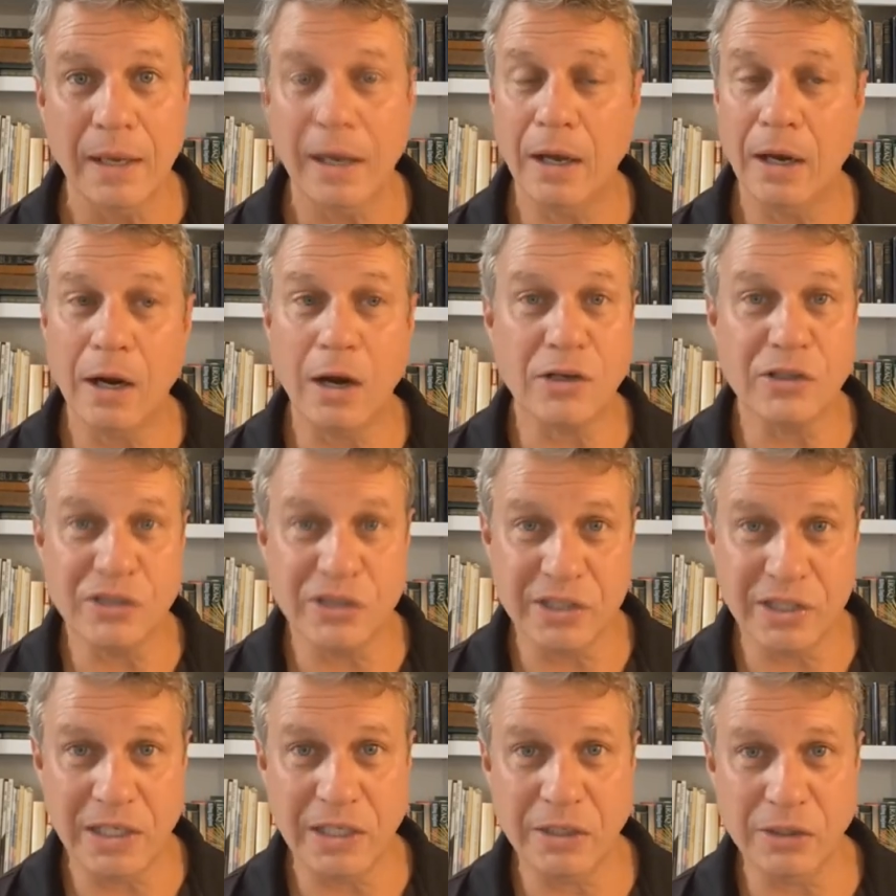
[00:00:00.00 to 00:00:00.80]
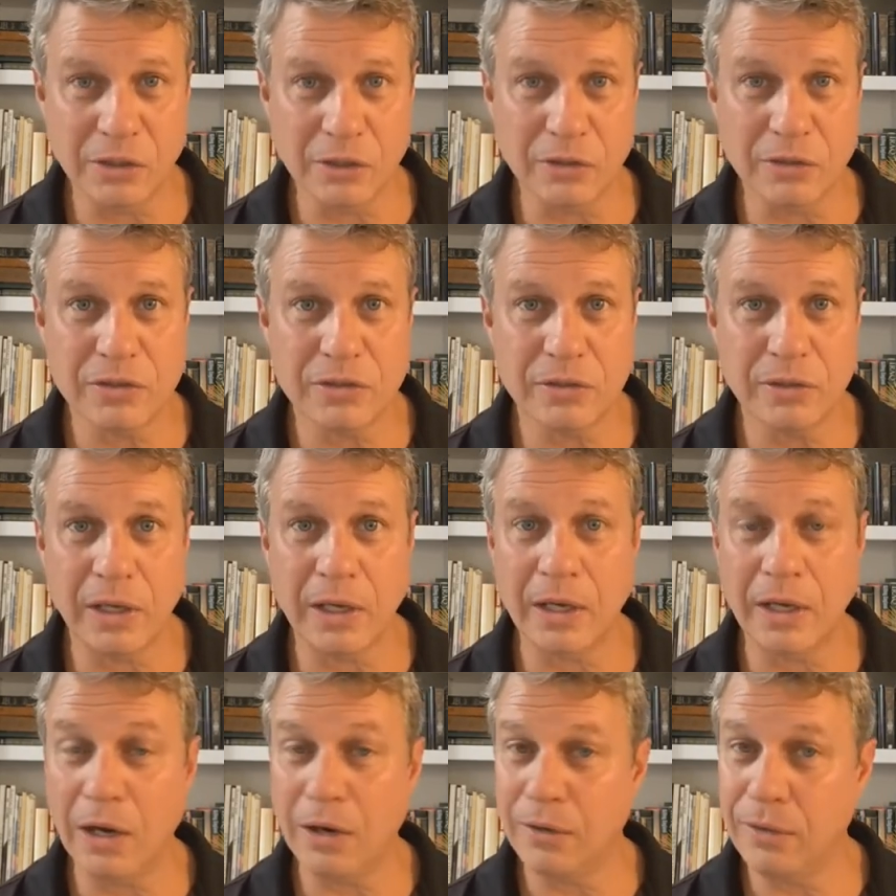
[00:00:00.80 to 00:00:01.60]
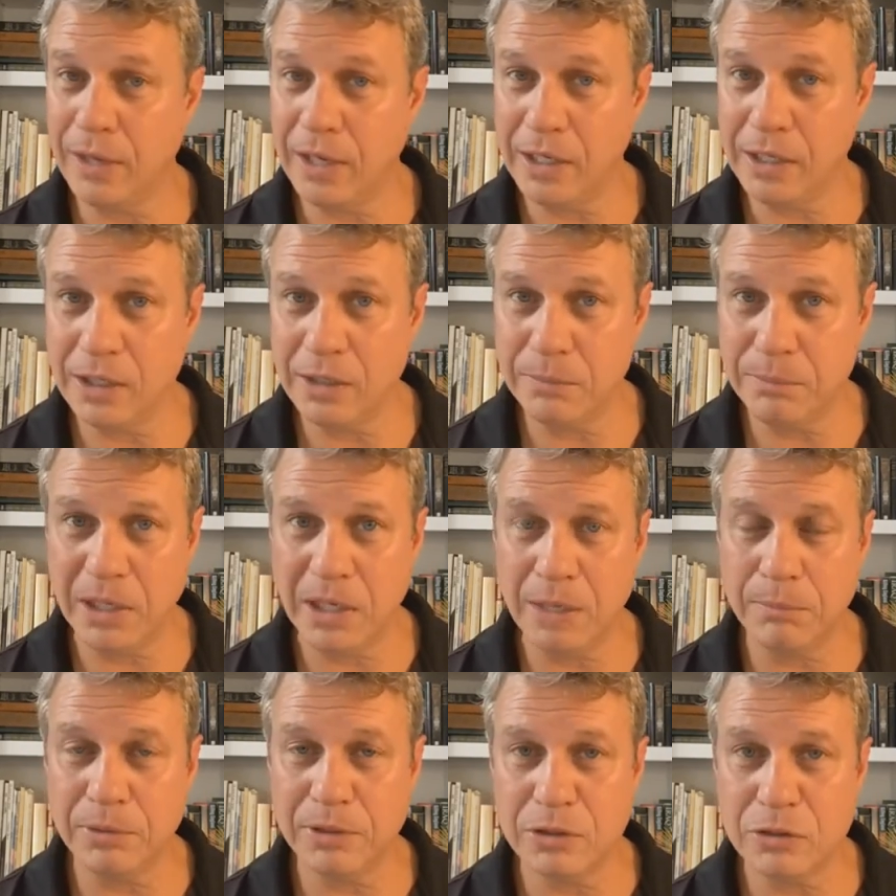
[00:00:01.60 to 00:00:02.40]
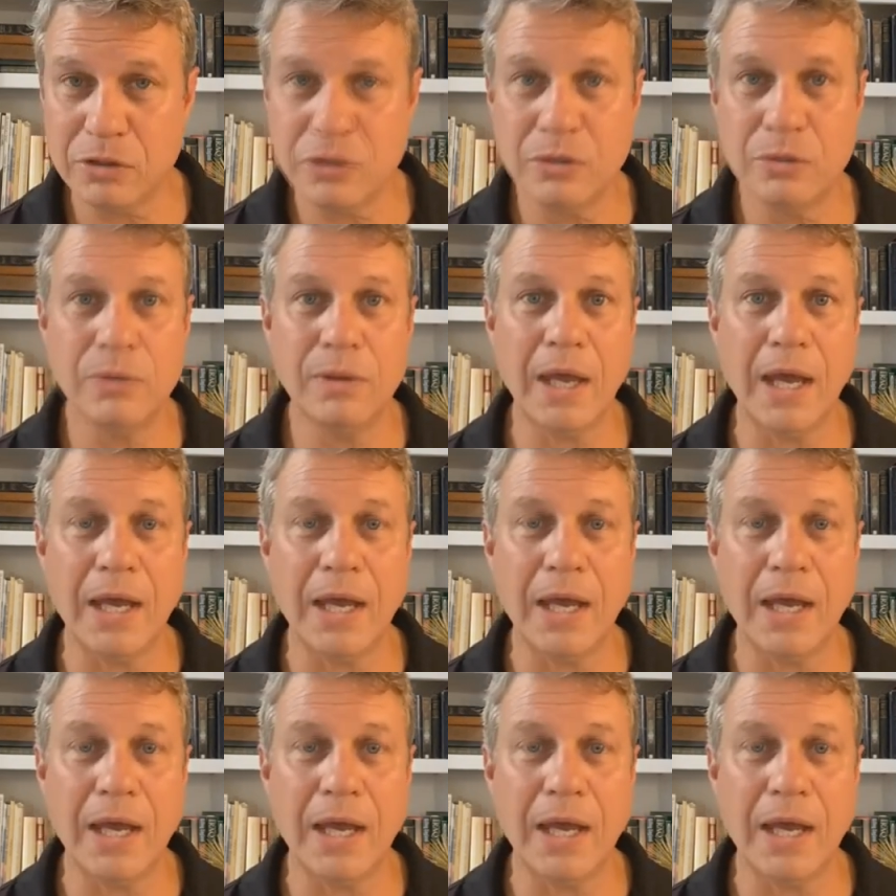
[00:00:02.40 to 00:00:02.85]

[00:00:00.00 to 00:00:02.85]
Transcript: uh, our seniors uh, are they going to be able to do that